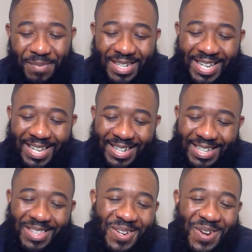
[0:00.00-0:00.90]
but
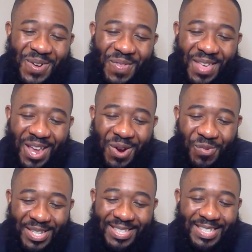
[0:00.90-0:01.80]
neither here nor there.
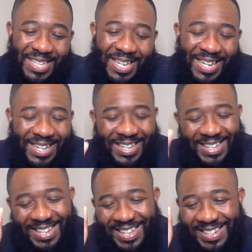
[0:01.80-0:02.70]
We see, and
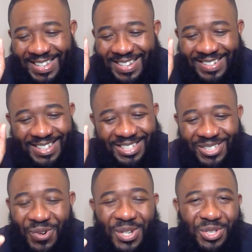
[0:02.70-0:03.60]
and, and, and it's
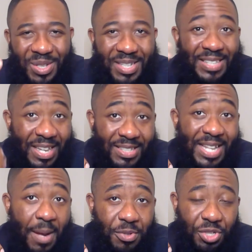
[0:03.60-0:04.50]
so interesting because they
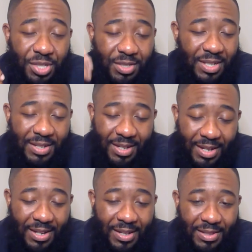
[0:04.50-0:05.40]
establish this in
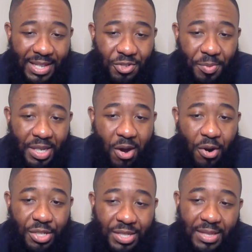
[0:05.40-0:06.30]
uh, Let There Be
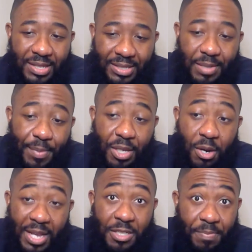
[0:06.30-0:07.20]
Carnage that the
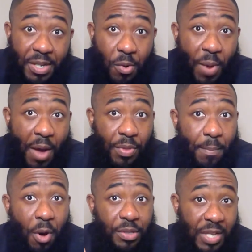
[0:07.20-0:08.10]
symbiote has been around
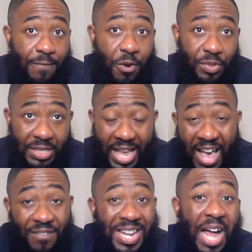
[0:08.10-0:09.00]
the multiverse, that they
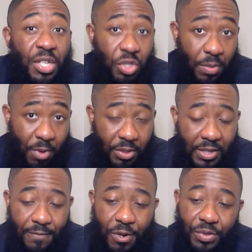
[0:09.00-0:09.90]
have knowledge of the
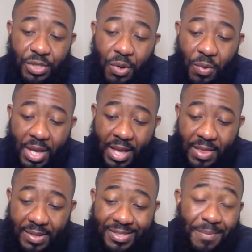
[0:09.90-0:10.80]
multiverse. So
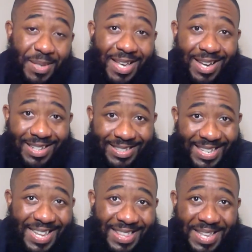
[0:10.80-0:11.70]
the symbiote
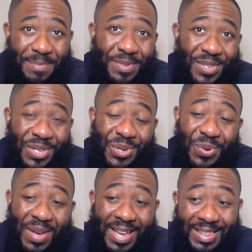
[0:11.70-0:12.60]
is in the M C
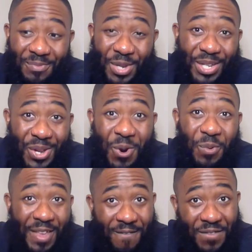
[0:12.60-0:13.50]
U, and we
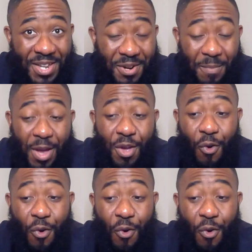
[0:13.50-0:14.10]
know that Venom